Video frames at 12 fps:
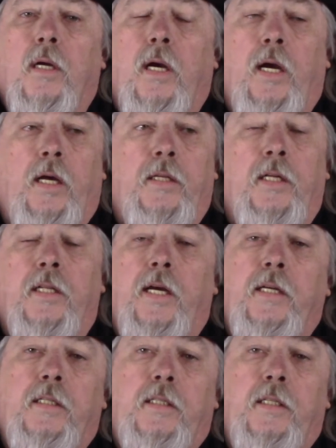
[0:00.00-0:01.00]
And then
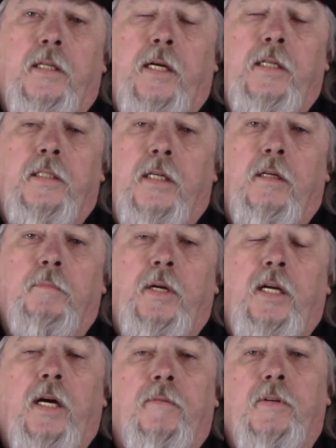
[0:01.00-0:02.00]
they tell
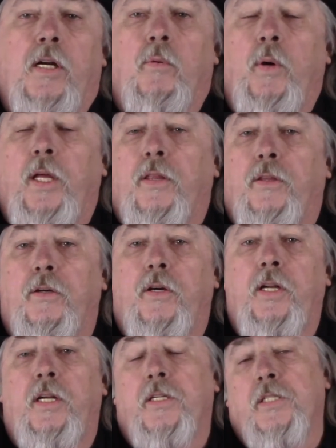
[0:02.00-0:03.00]
me I've got to wait
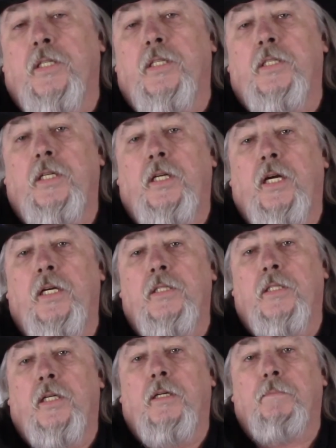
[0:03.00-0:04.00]
30 to 60 days
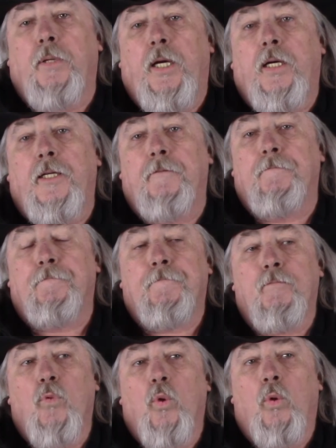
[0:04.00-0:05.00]
to get paid.
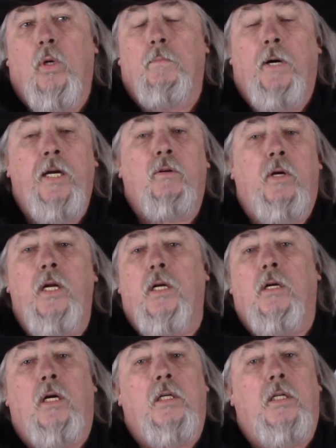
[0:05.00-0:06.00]
Well, my credit
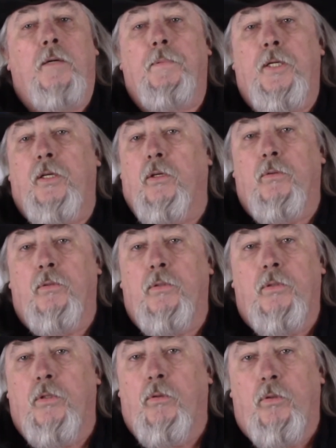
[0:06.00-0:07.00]
card company don't
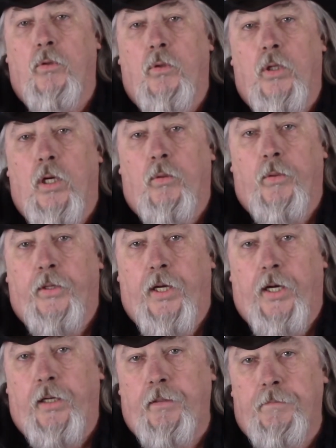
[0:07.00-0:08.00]
go along with
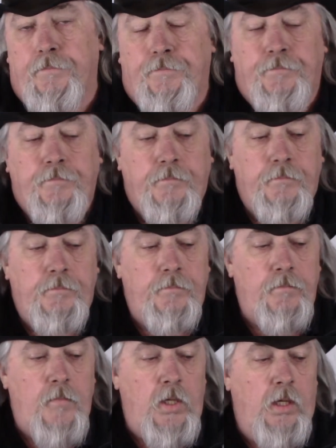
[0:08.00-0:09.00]
that,
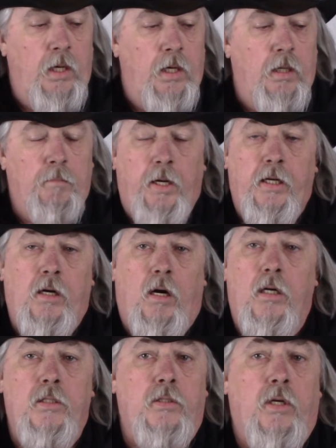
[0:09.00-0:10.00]
and my
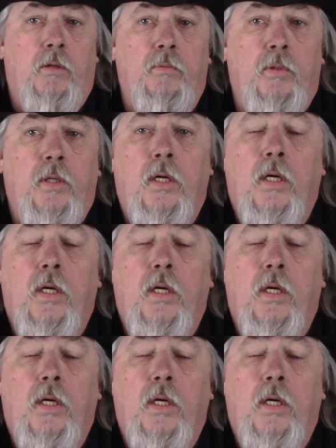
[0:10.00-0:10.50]
cards don't.